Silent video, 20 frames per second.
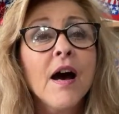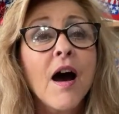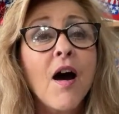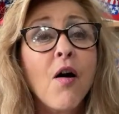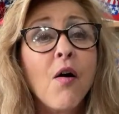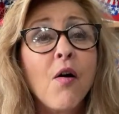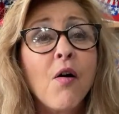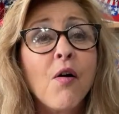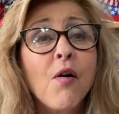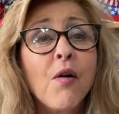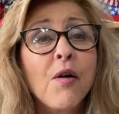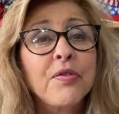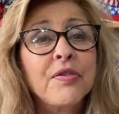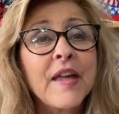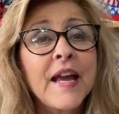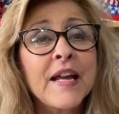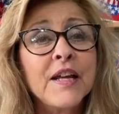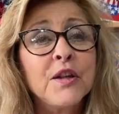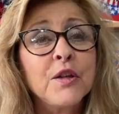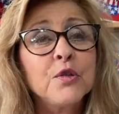Oh,
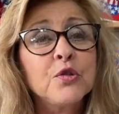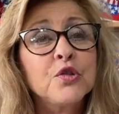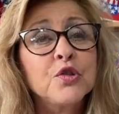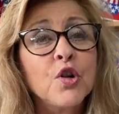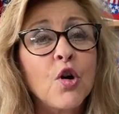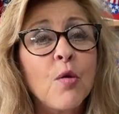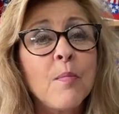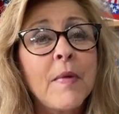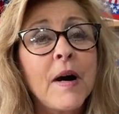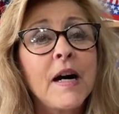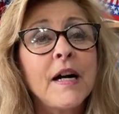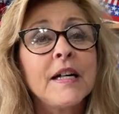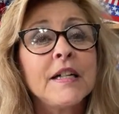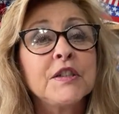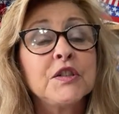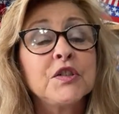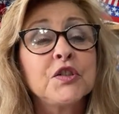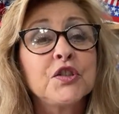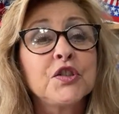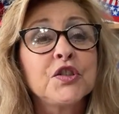thank you so
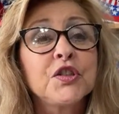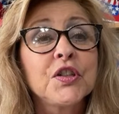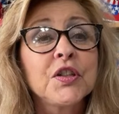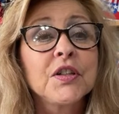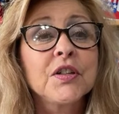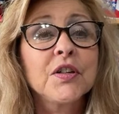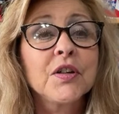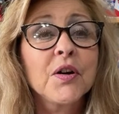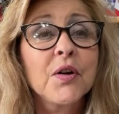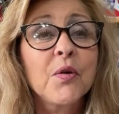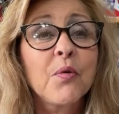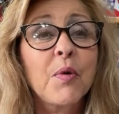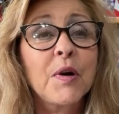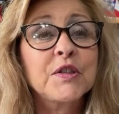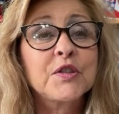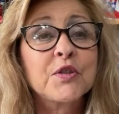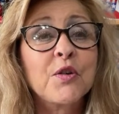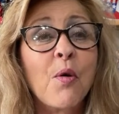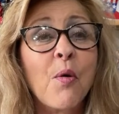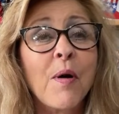much.
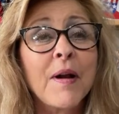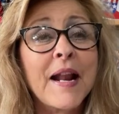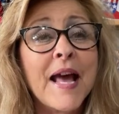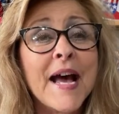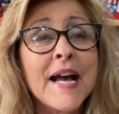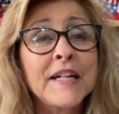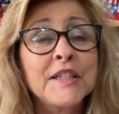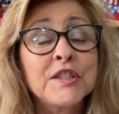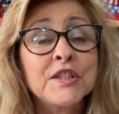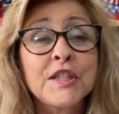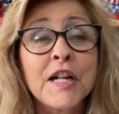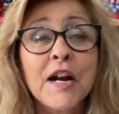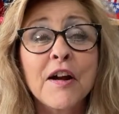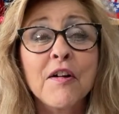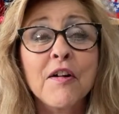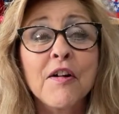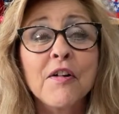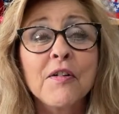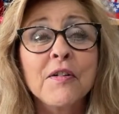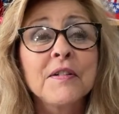What's going on,
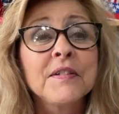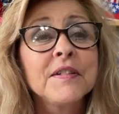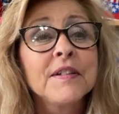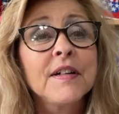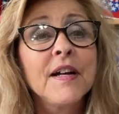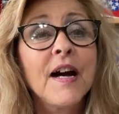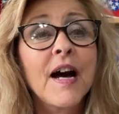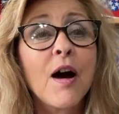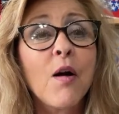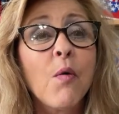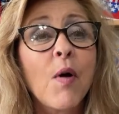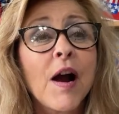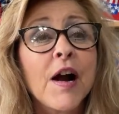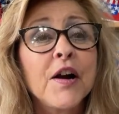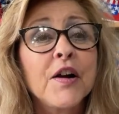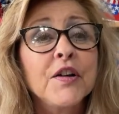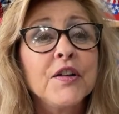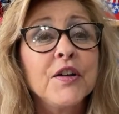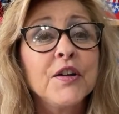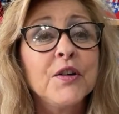Cheryl? How
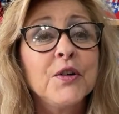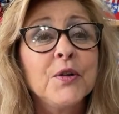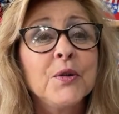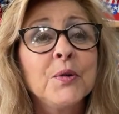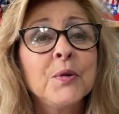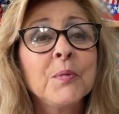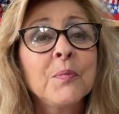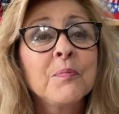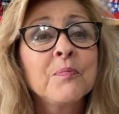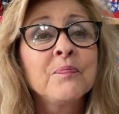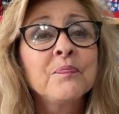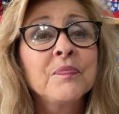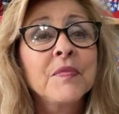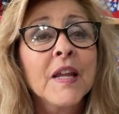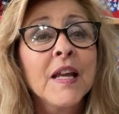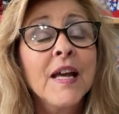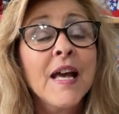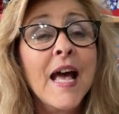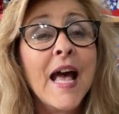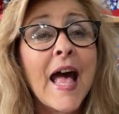are you?
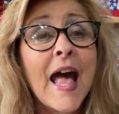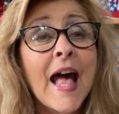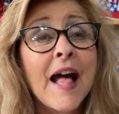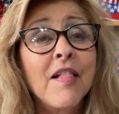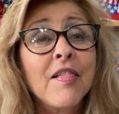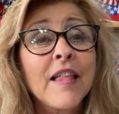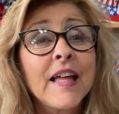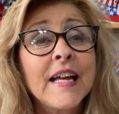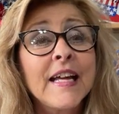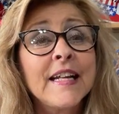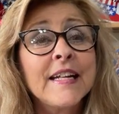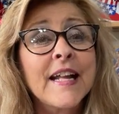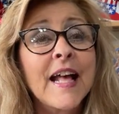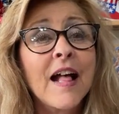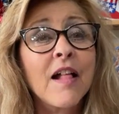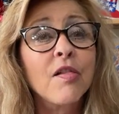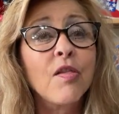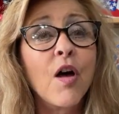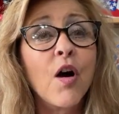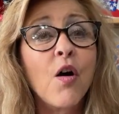Helen,
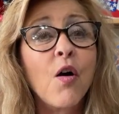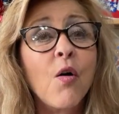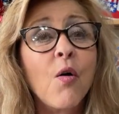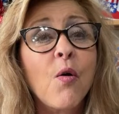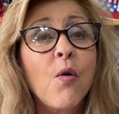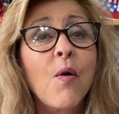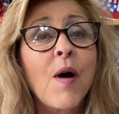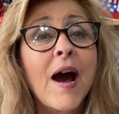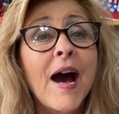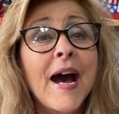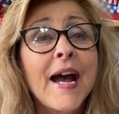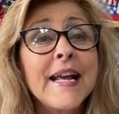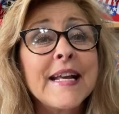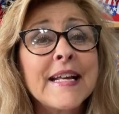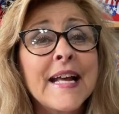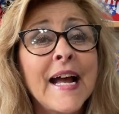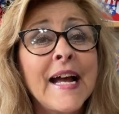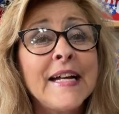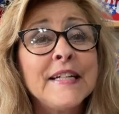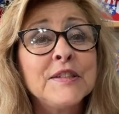hello. Hi,
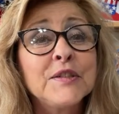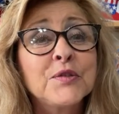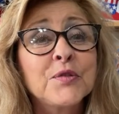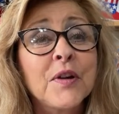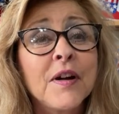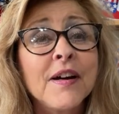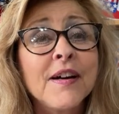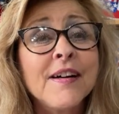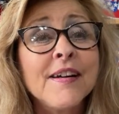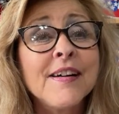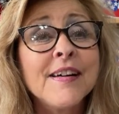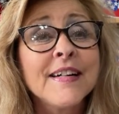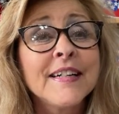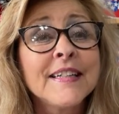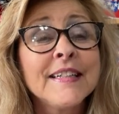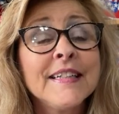Kendra.